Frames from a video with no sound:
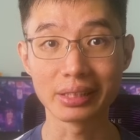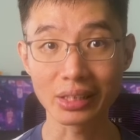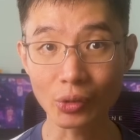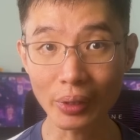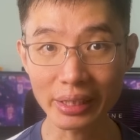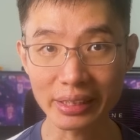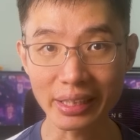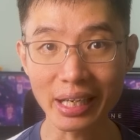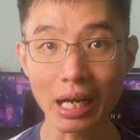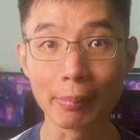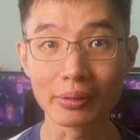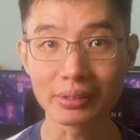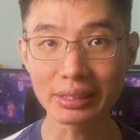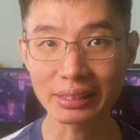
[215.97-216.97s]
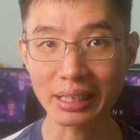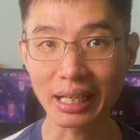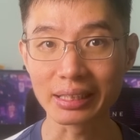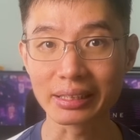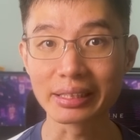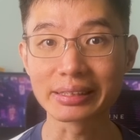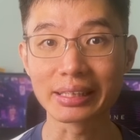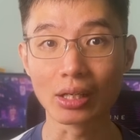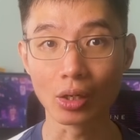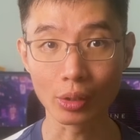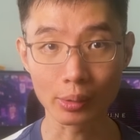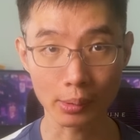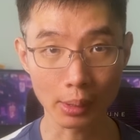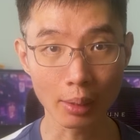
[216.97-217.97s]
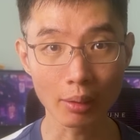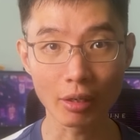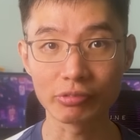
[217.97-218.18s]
great thing about this card is that on top